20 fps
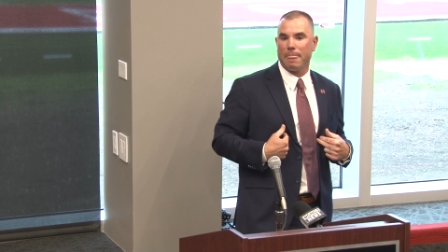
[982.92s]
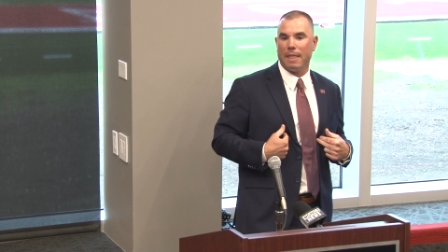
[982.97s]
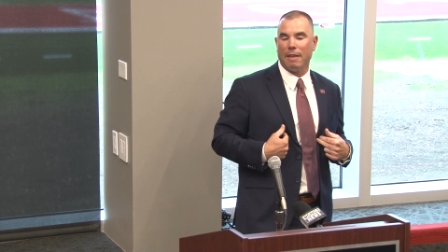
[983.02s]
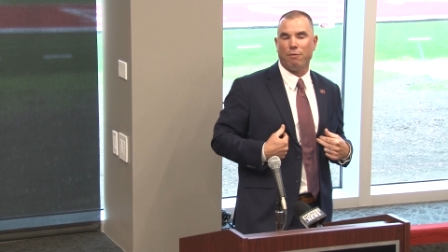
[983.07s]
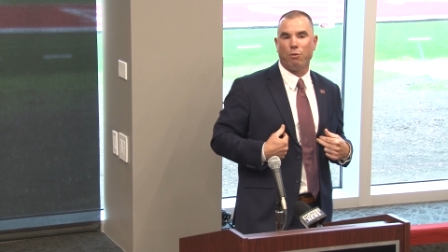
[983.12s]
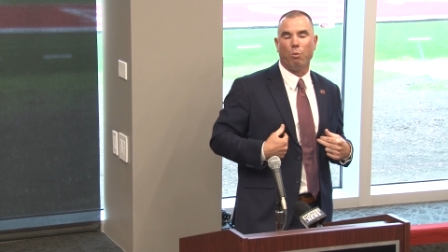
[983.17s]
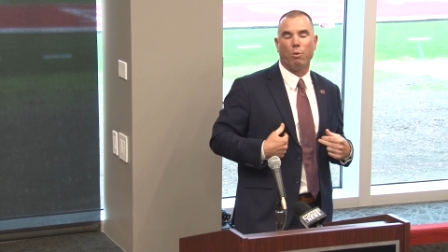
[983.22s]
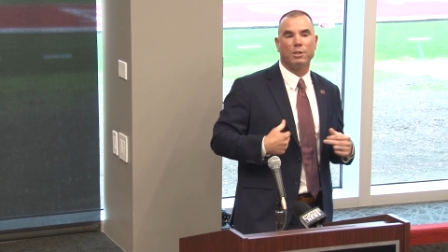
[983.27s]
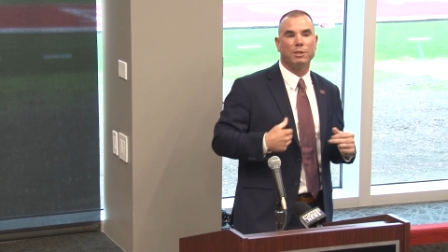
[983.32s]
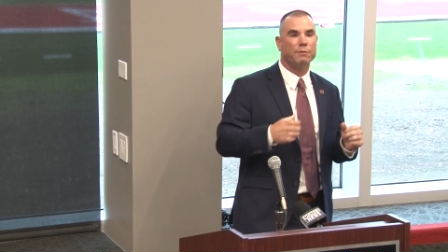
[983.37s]

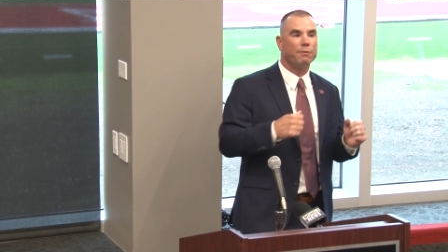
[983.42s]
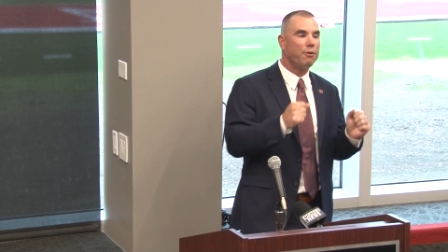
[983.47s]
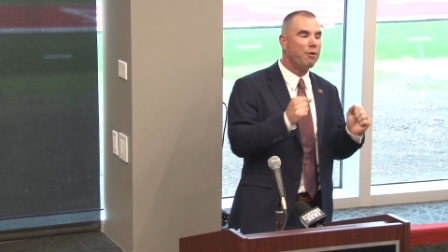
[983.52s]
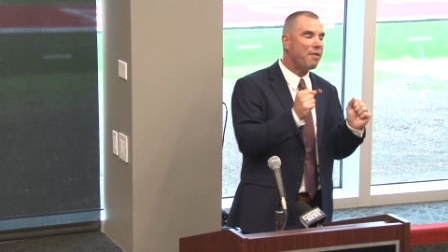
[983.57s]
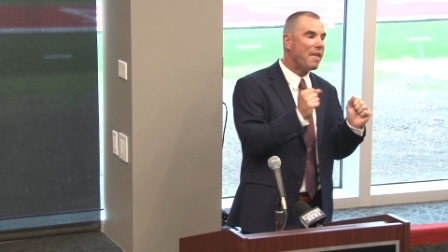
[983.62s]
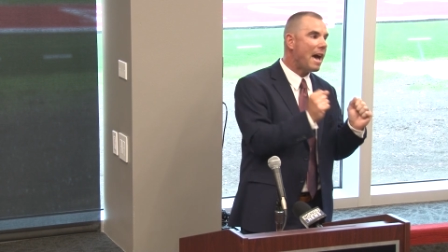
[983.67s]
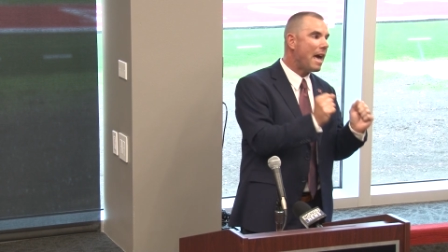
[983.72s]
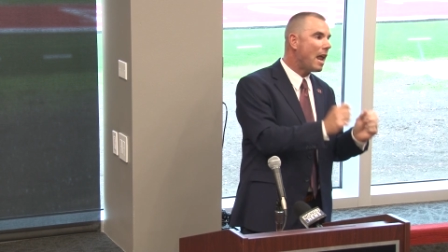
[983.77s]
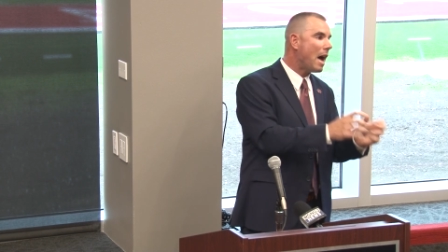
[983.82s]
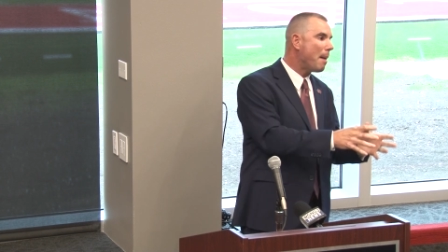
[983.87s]
if it wasn't for
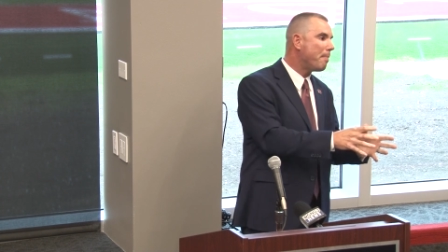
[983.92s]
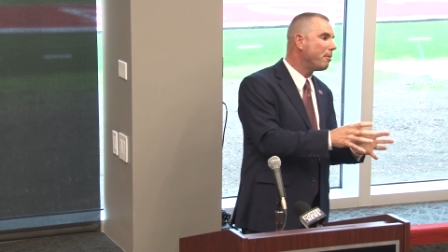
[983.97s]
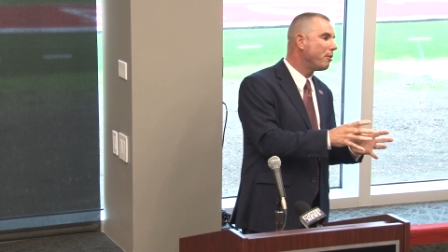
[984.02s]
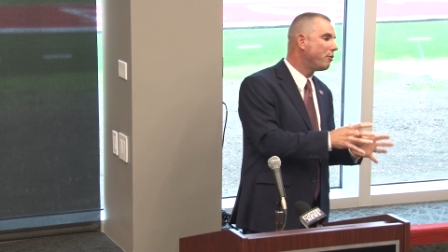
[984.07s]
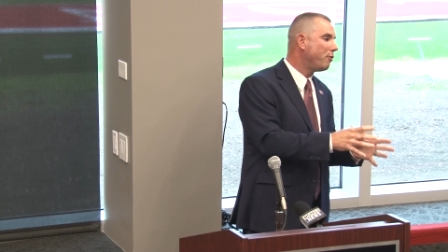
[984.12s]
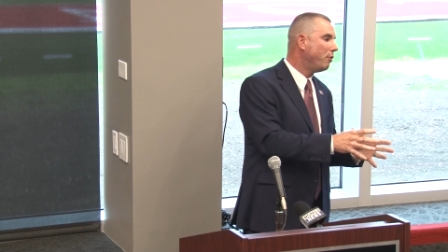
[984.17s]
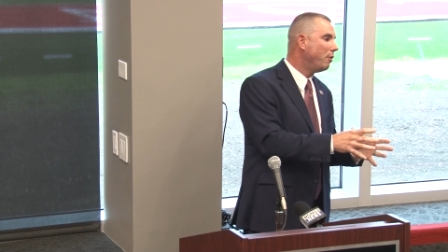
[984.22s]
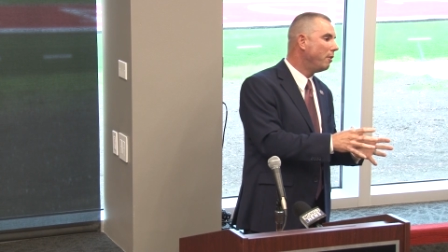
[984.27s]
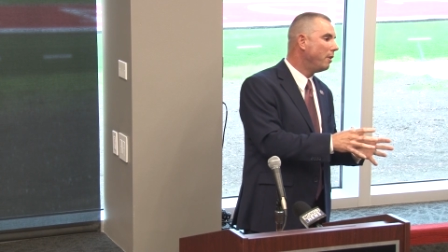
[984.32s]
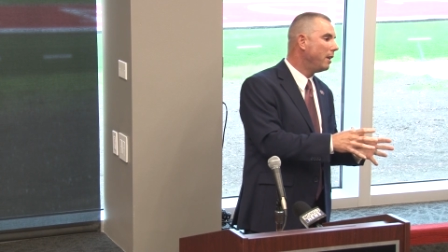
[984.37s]
that
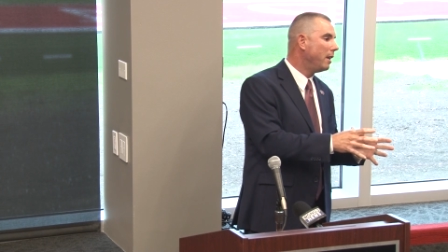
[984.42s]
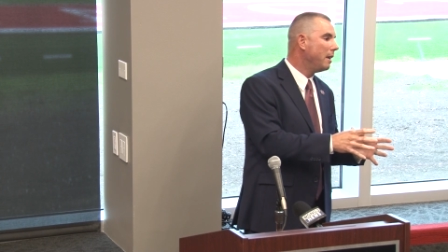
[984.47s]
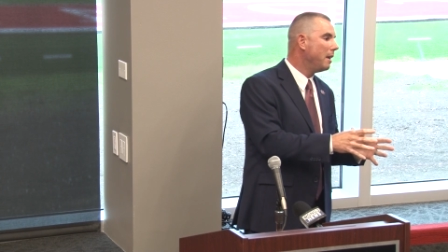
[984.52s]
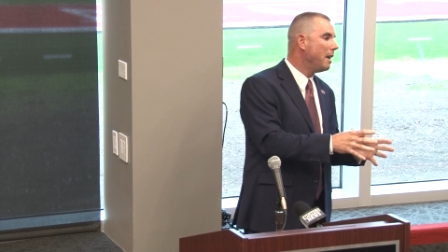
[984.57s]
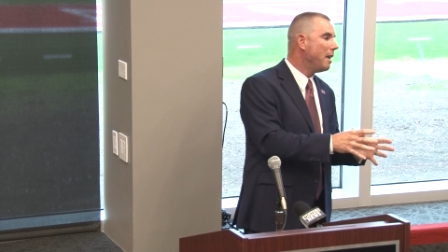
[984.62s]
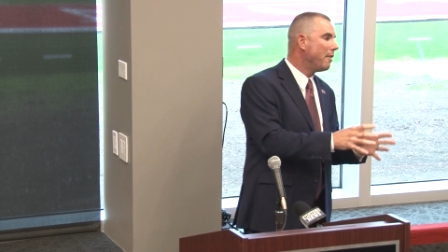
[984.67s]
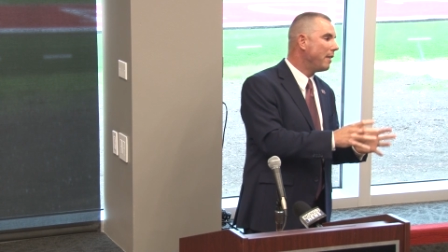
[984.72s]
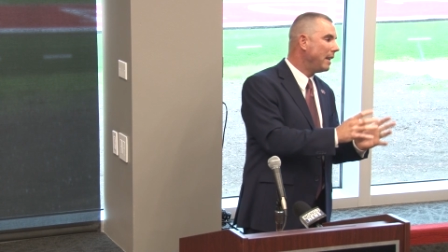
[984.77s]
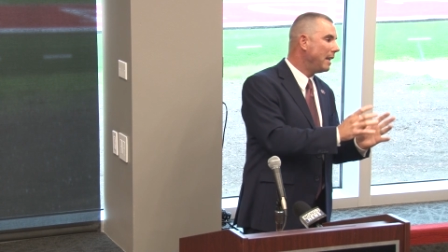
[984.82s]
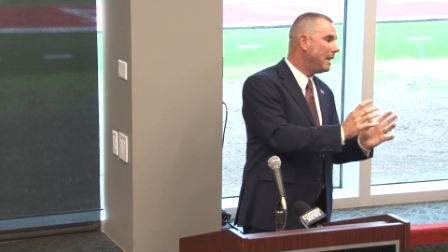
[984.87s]
opportunity
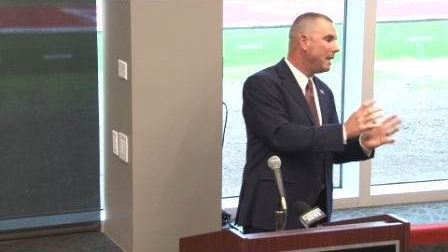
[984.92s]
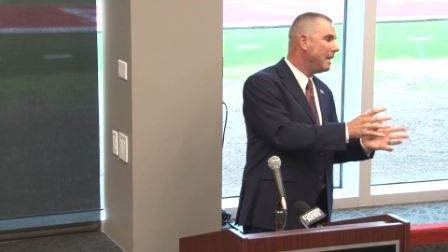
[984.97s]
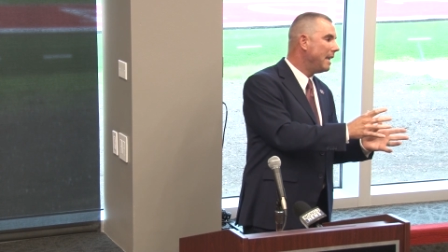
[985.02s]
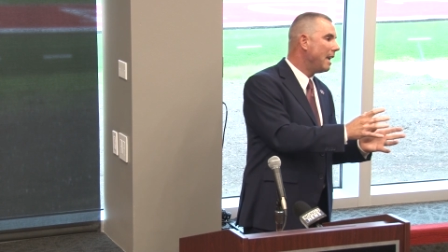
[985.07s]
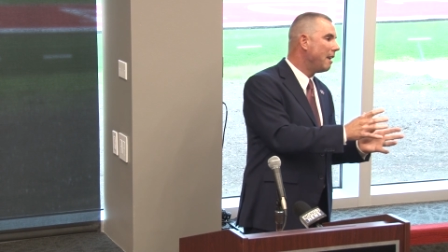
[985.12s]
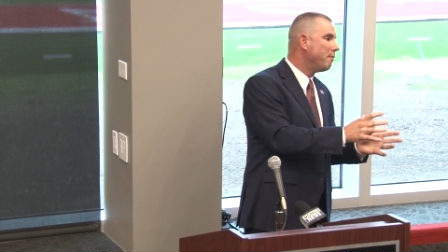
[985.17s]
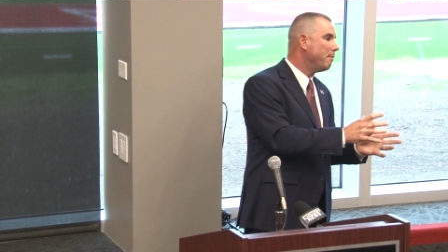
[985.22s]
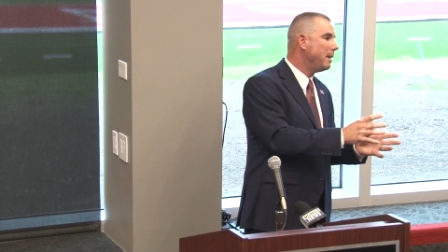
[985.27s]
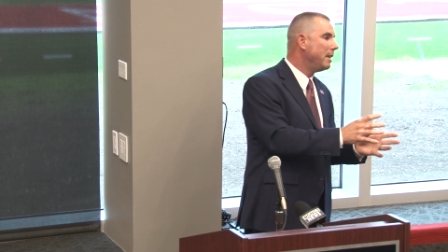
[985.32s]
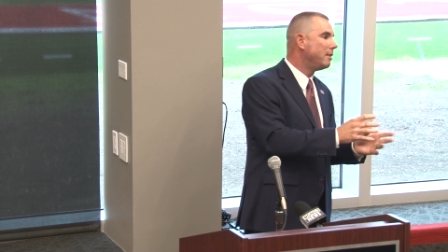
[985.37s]
that he
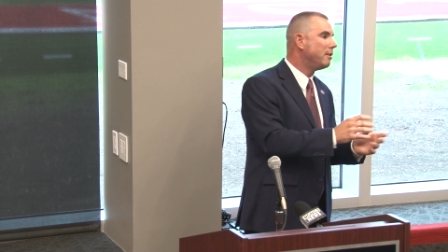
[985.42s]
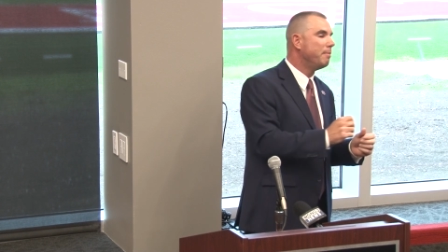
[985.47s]
gave me